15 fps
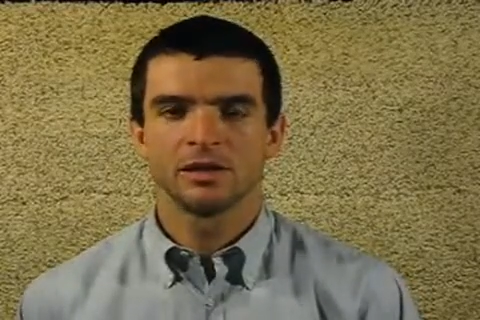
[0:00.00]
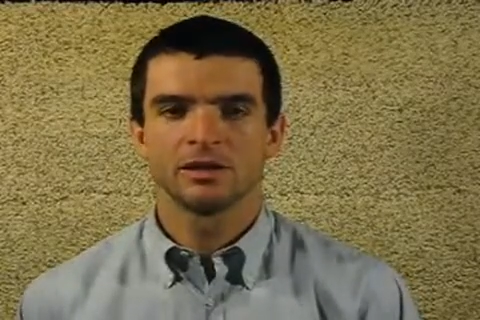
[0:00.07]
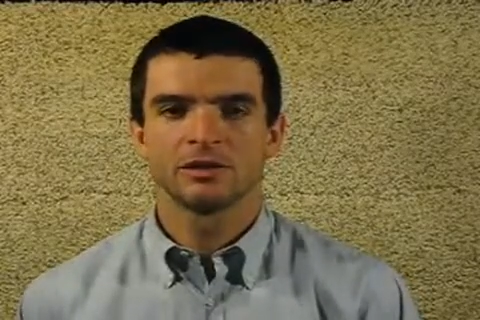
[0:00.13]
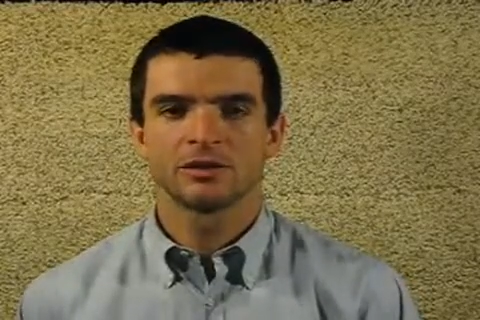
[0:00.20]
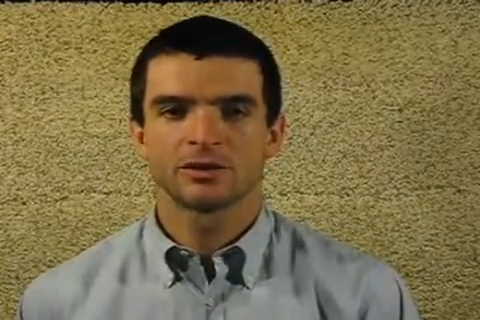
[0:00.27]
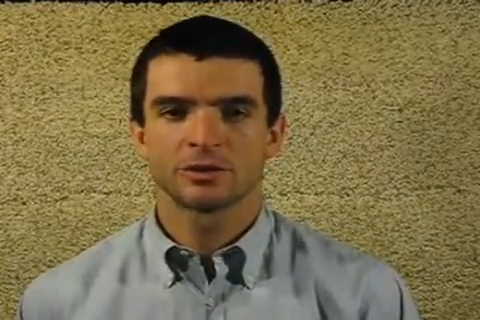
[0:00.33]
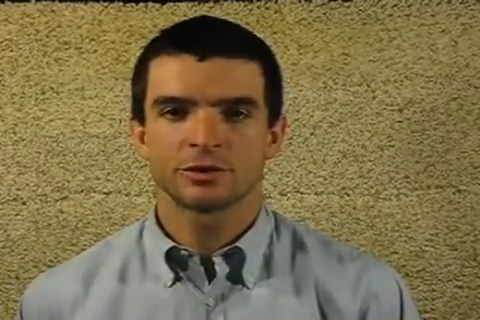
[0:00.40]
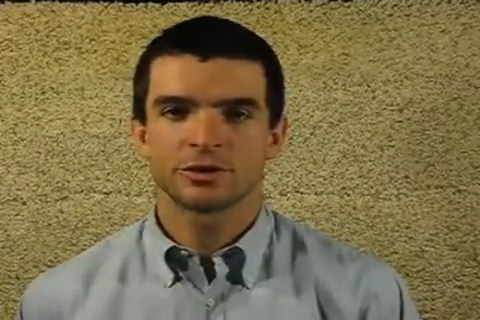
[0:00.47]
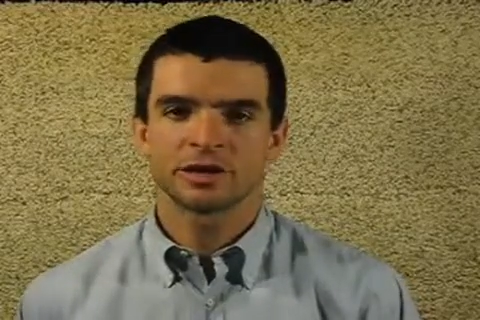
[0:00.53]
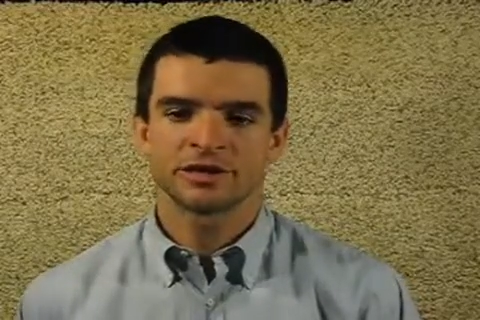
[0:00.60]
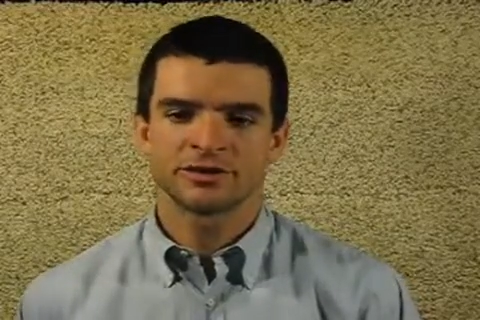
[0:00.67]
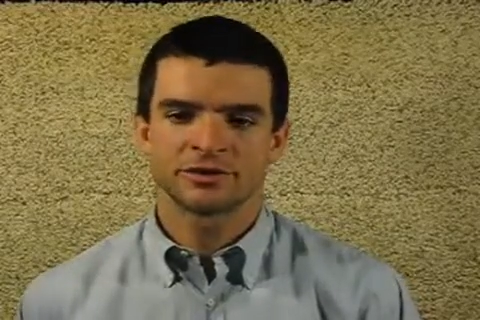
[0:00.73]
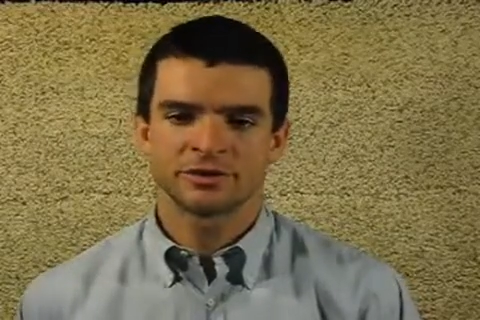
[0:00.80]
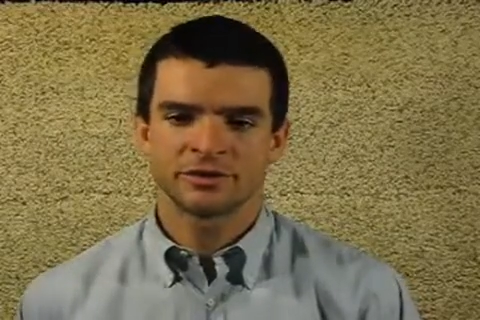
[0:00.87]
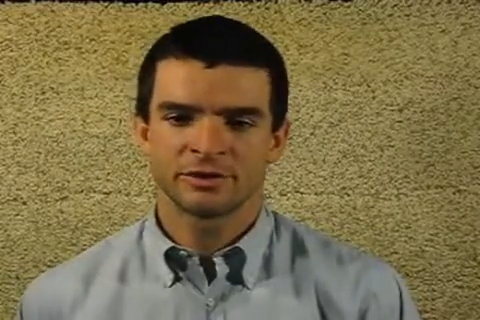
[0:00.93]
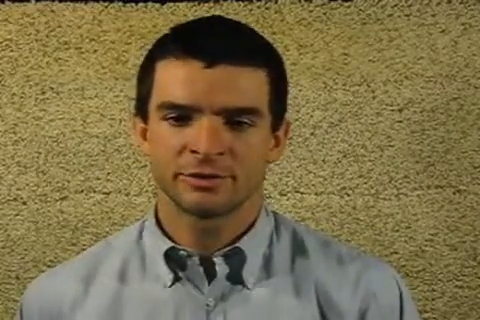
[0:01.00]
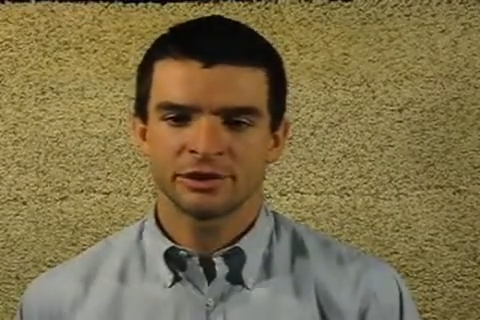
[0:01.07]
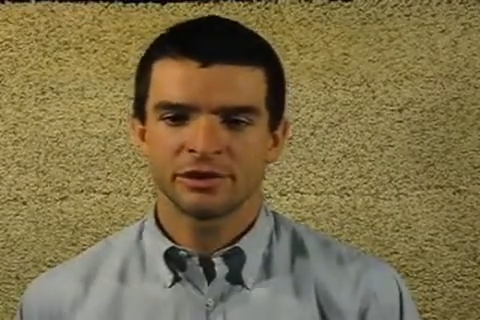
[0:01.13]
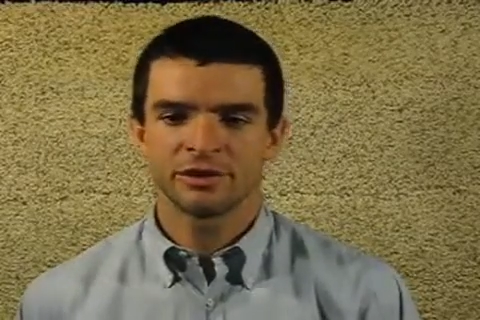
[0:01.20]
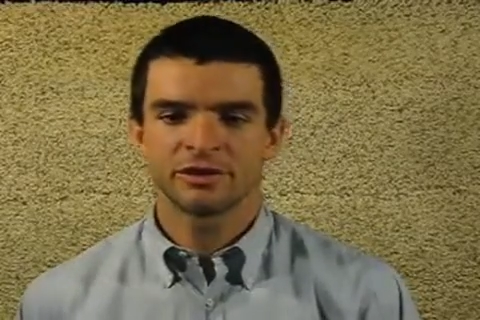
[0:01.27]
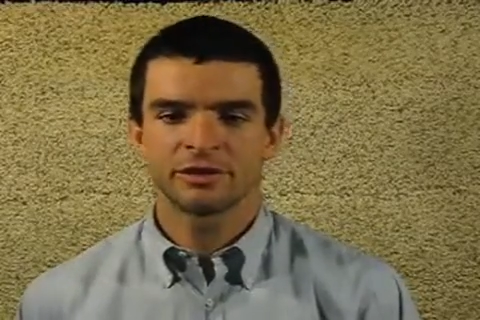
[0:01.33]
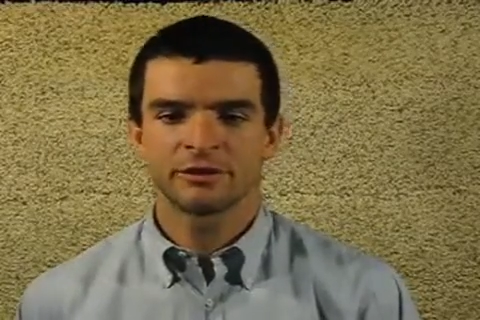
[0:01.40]
The short answer is that we
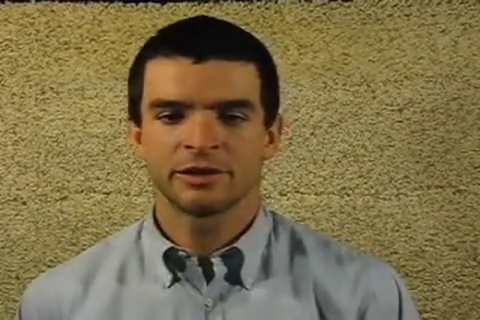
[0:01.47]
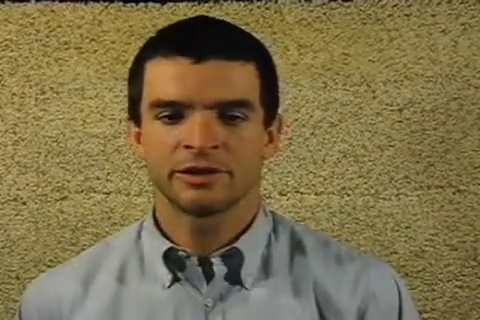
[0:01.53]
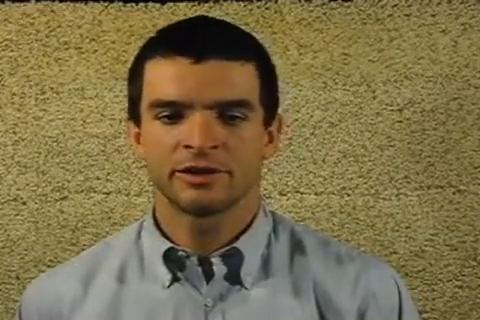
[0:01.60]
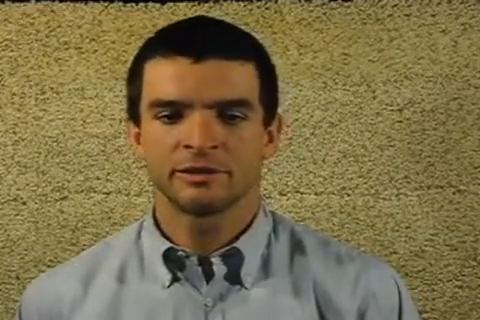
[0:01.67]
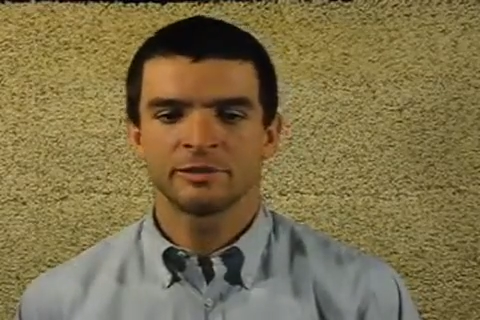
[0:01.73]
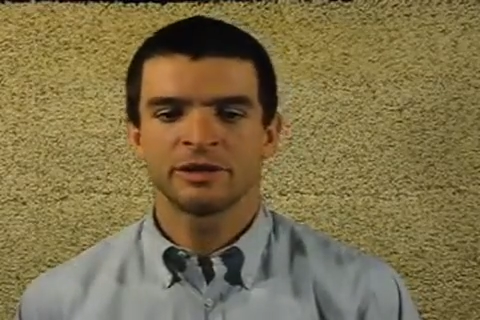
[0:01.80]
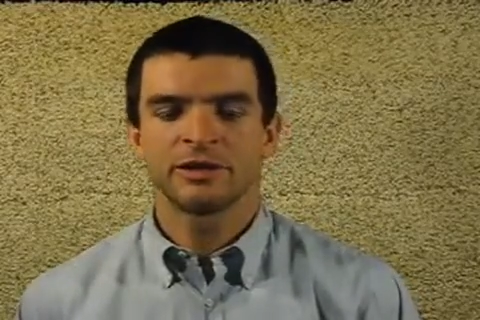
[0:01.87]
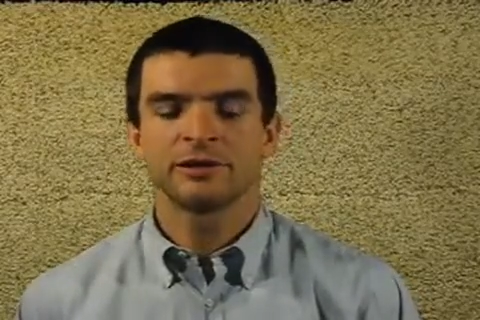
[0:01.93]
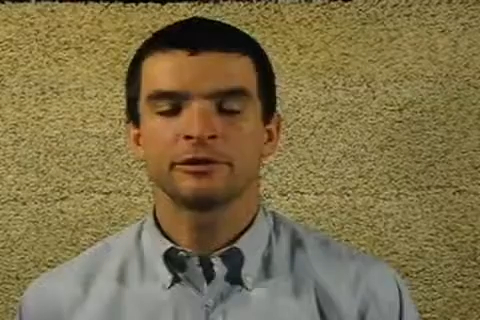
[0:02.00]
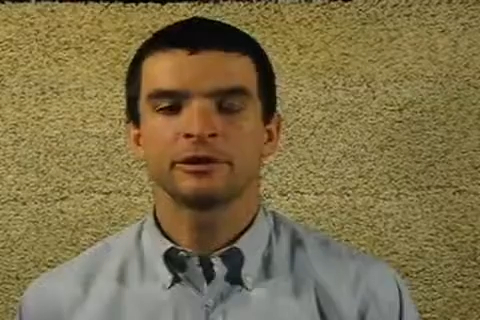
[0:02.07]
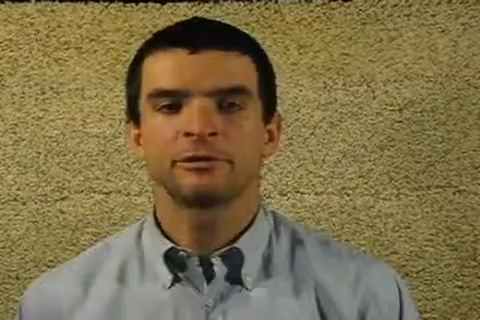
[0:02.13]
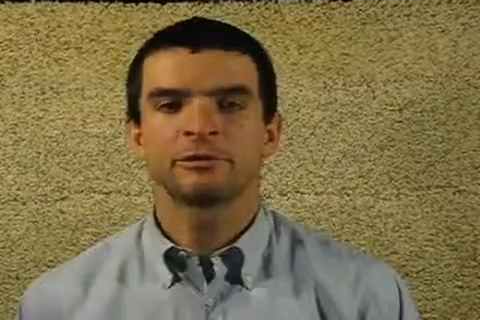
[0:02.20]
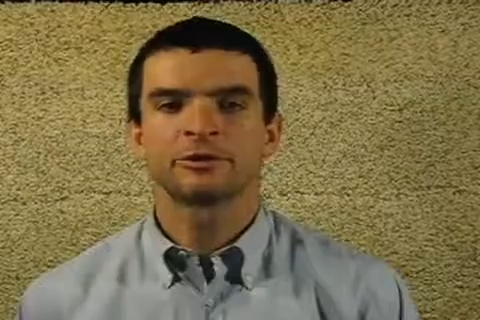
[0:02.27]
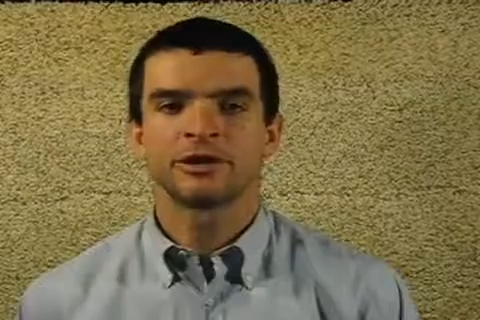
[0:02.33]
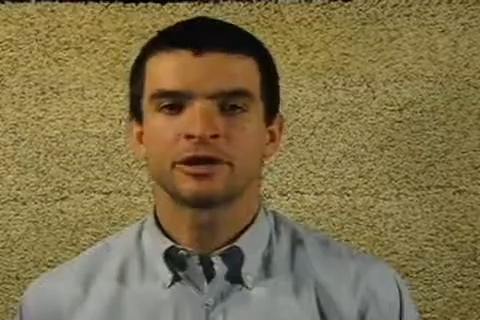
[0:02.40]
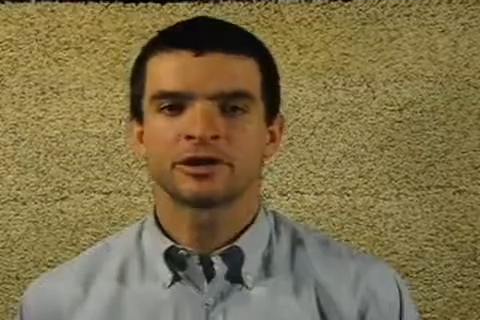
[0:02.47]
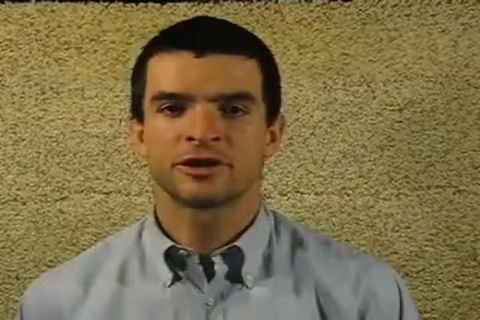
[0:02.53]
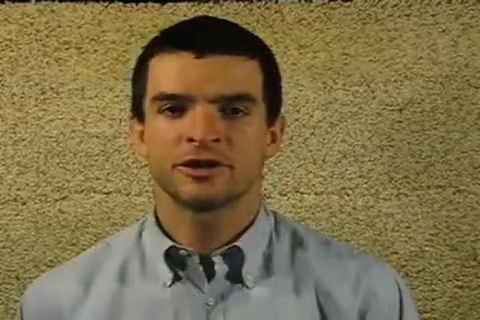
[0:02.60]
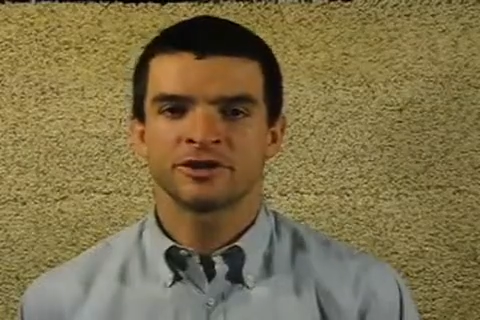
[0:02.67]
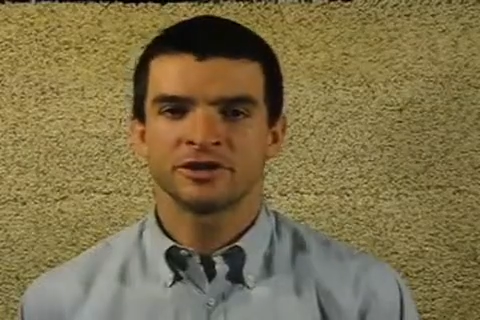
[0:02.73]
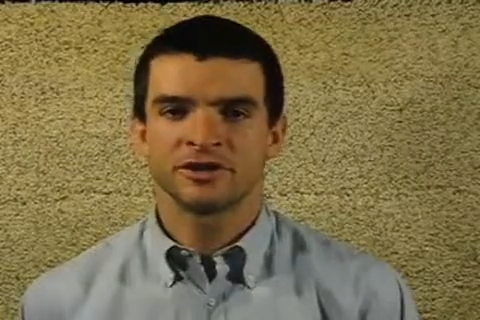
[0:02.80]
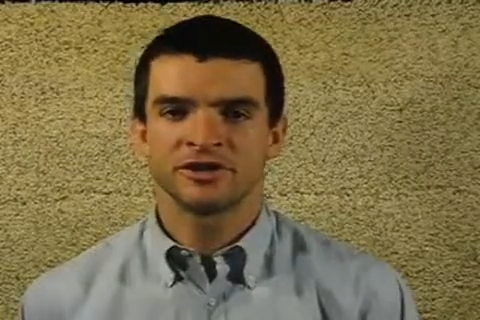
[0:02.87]
integrate the material
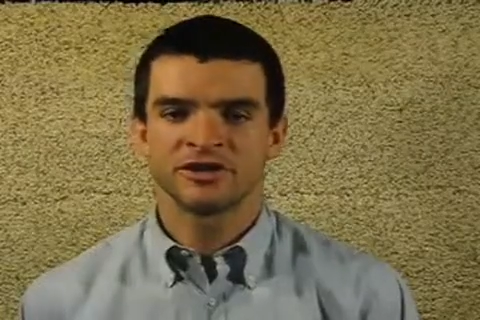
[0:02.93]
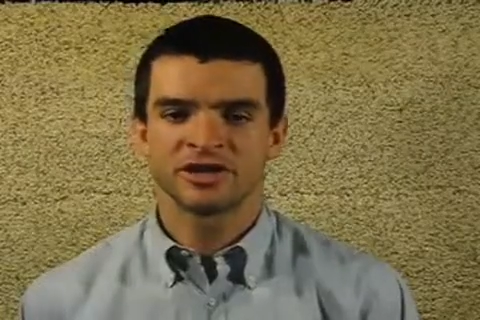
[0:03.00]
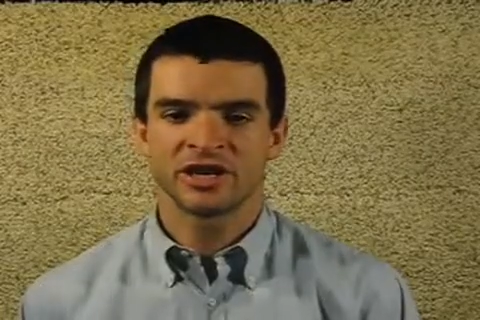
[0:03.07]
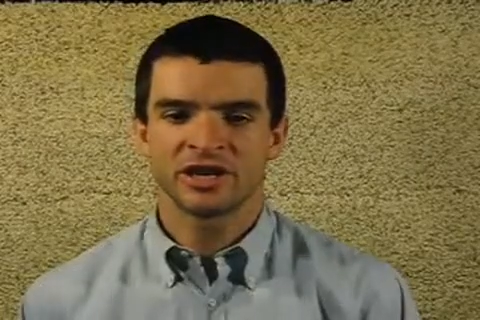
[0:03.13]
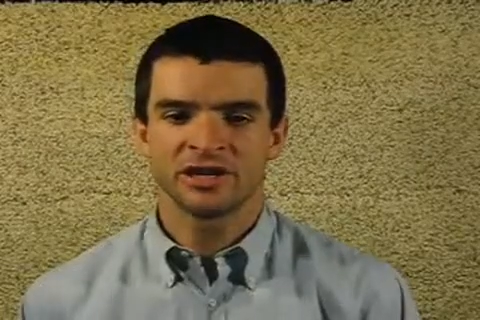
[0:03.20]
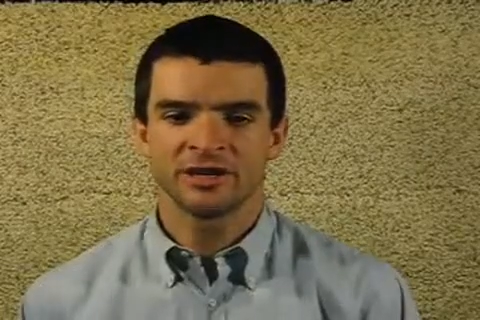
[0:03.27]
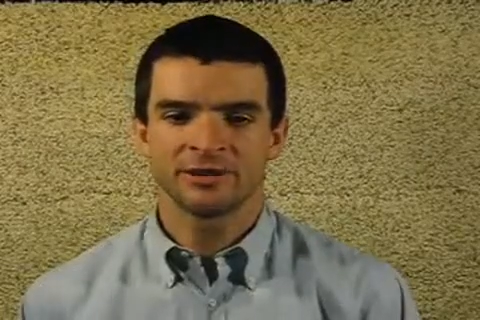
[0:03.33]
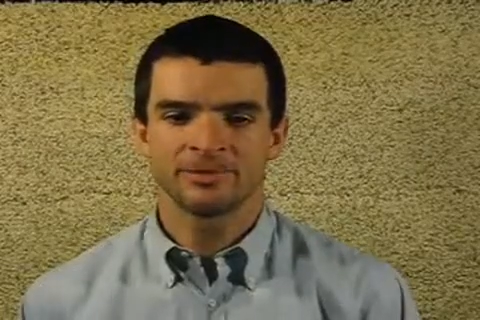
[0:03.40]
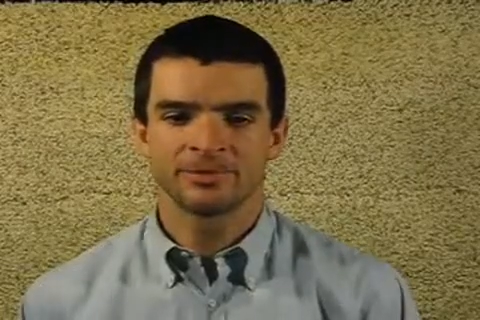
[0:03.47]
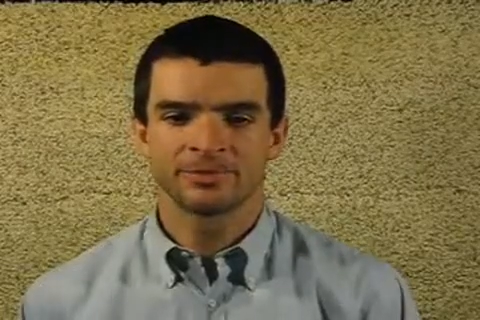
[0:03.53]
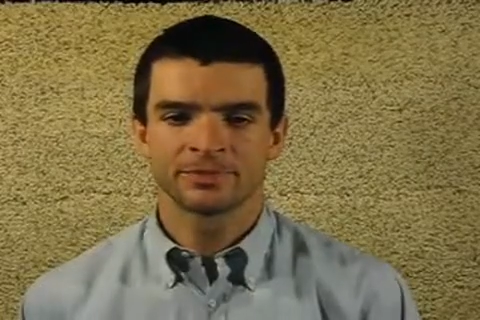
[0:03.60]
production of the design,